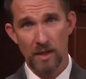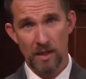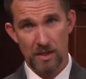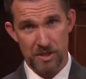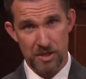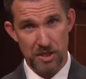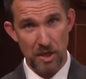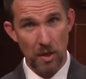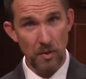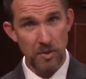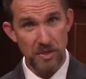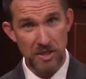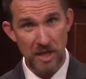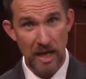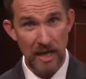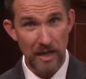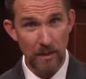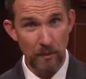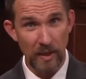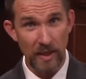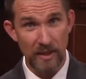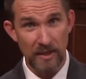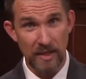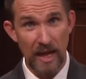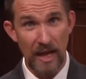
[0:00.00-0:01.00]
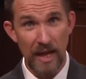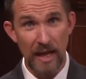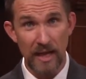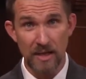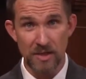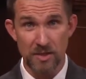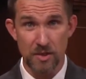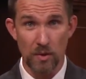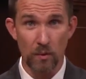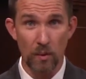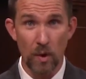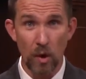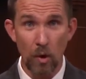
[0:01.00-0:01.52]
associated with that
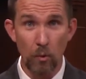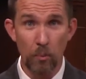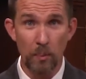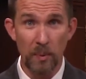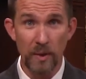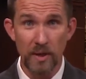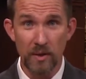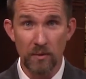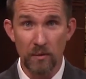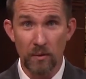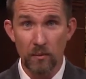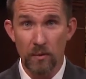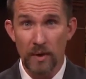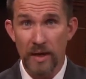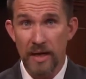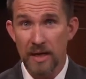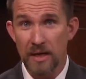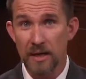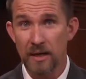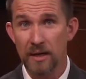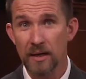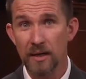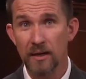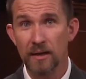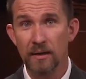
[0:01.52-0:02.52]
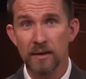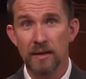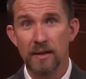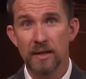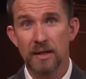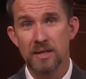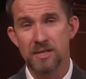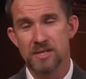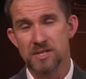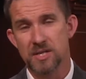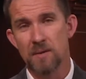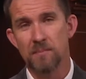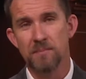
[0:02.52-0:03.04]
is a roping arena
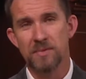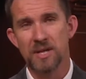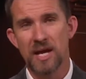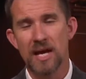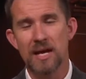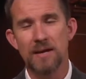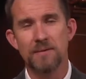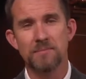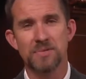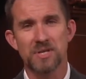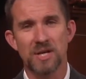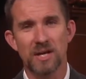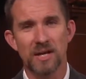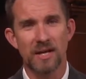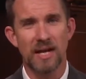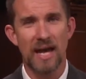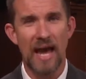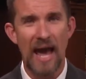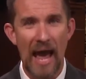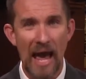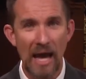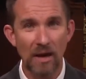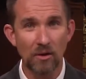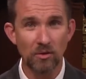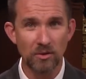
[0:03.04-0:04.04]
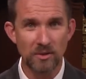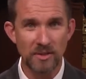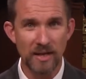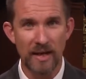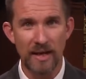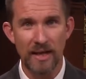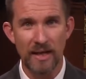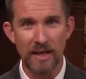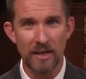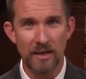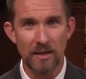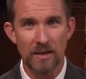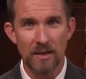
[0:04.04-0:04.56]
and sometimes a cattle
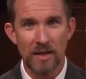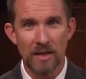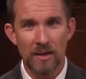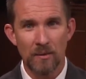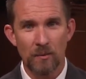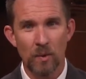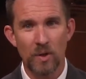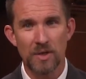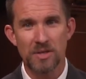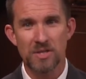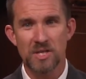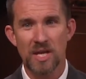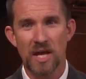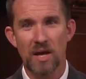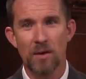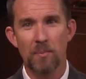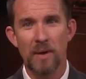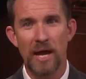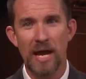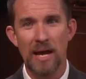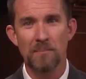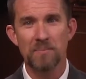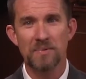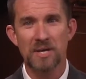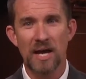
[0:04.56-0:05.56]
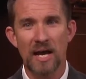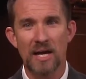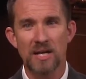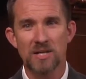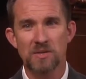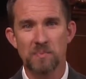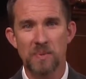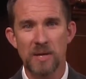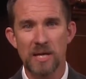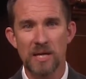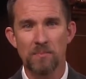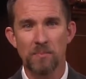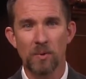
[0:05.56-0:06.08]
tank, which they'll
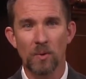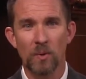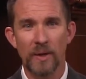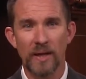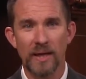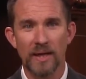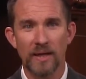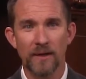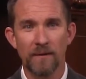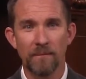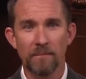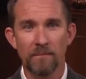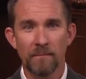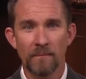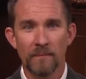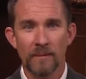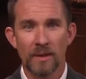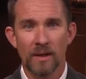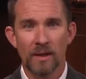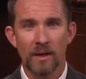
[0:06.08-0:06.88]
baptize people in.